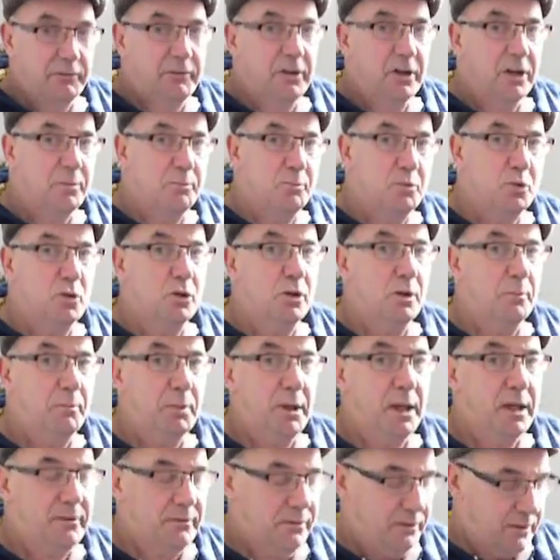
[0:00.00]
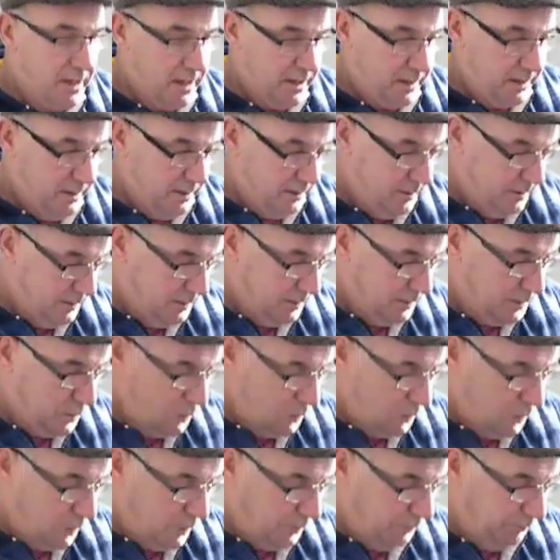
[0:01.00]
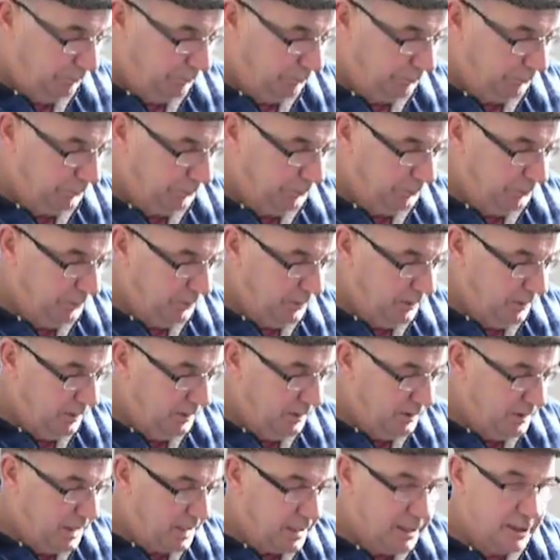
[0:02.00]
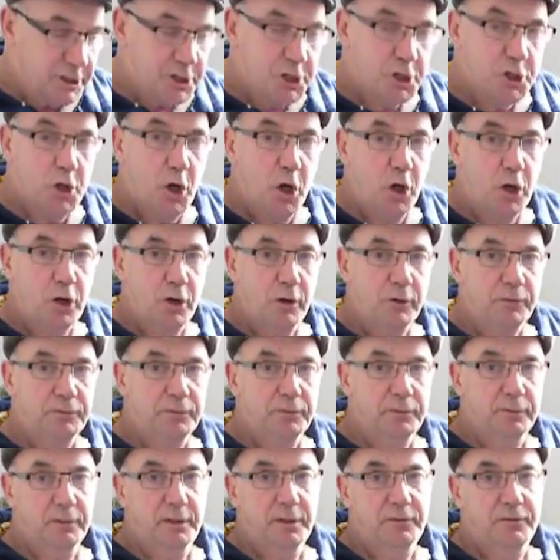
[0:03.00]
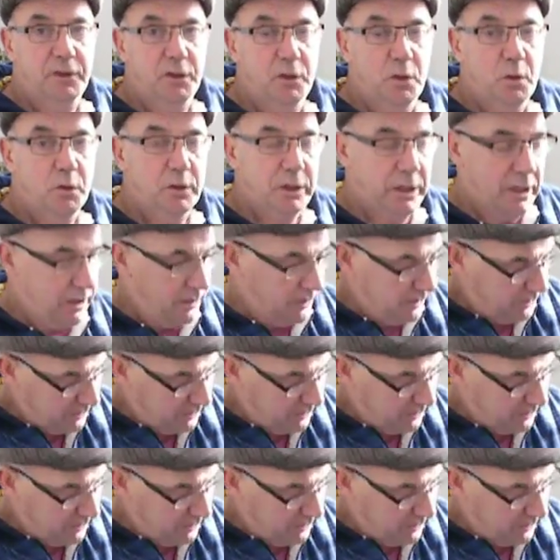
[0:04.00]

is very prone to black fly, so you can start off, if you don't